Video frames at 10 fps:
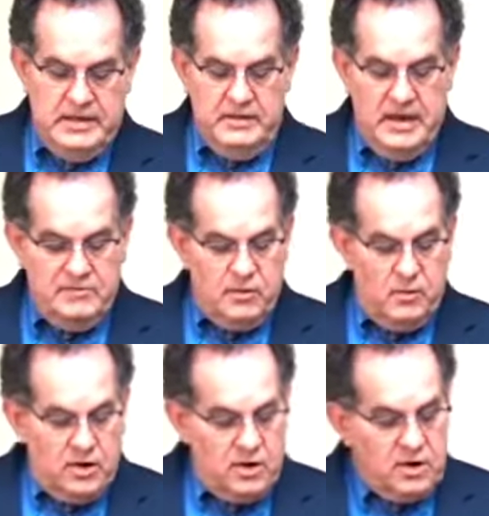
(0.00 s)
if you have the
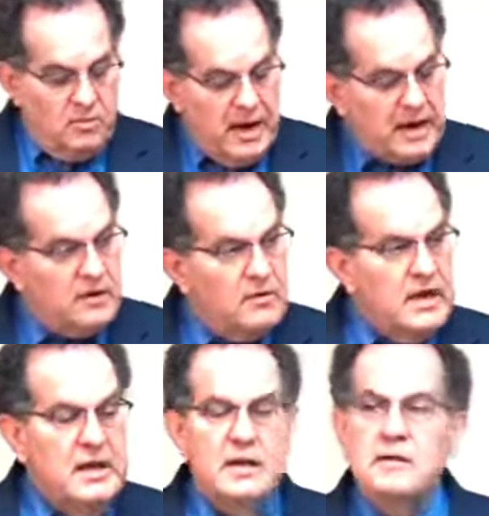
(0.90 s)
Word, go back and
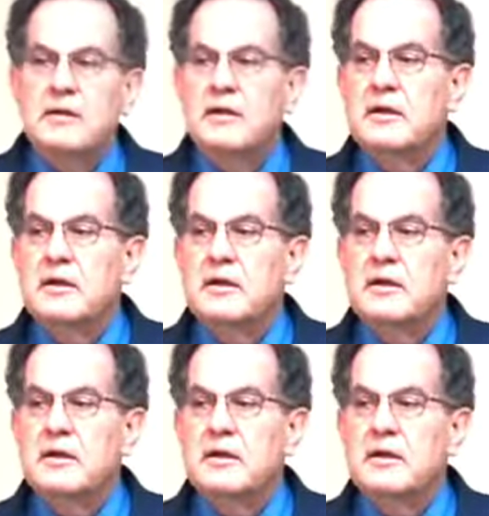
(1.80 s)
read it.